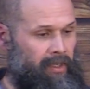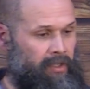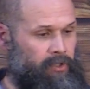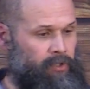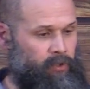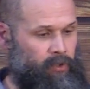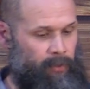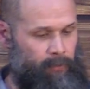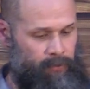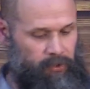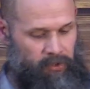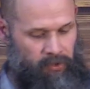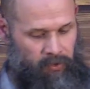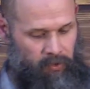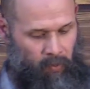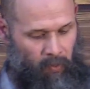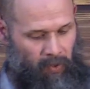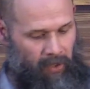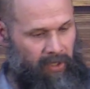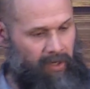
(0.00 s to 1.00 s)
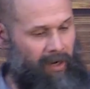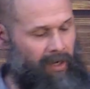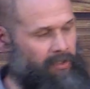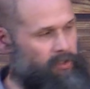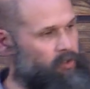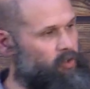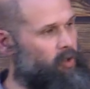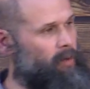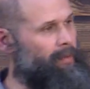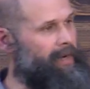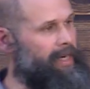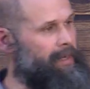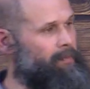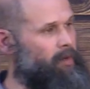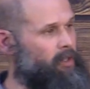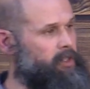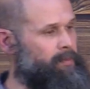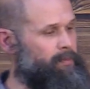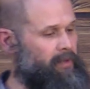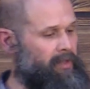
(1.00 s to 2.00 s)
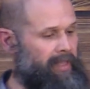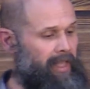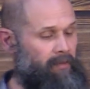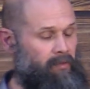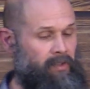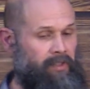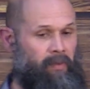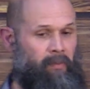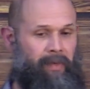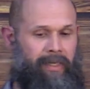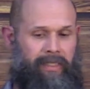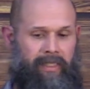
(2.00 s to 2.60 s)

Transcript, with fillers: Scriptures work on so many multiple levels, and